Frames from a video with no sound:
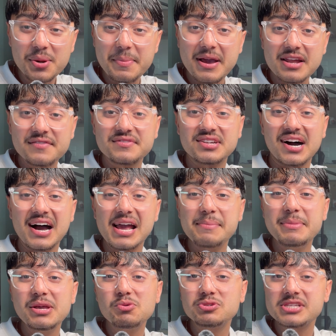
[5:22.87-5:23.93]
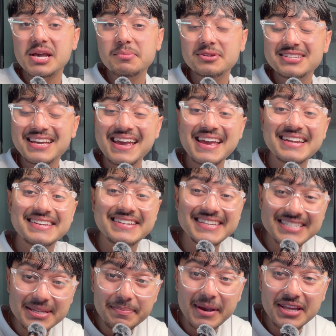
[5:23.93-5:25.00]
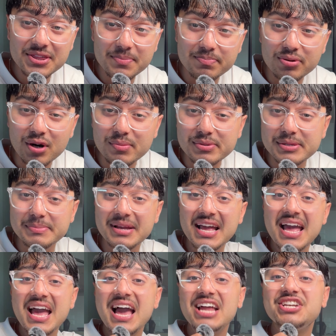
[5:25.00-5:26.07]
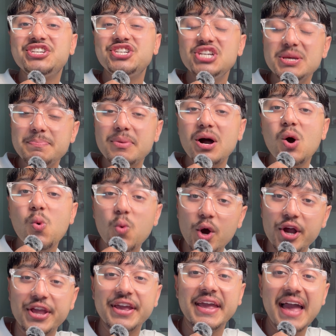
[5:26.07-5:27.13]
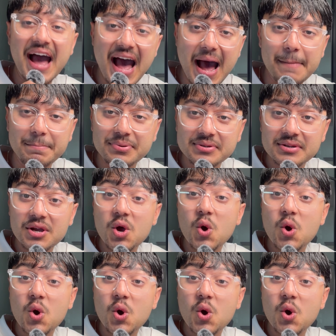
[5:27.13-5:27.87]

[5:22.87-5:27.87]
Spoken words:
amount of time, it was able to anticipate the problem and ship a working app.